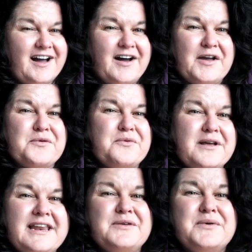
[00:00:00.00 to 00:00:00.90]
I
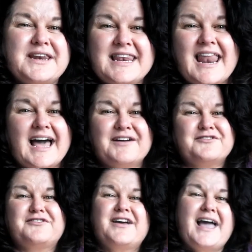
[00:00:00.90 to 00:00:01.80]
really would
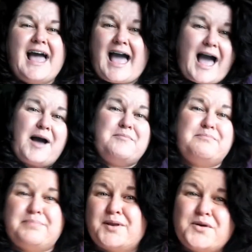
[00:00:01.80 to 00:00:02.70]
love a
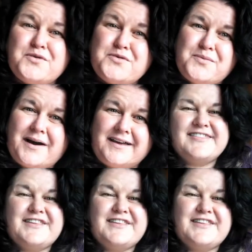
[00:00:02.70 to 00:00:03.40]
blue one.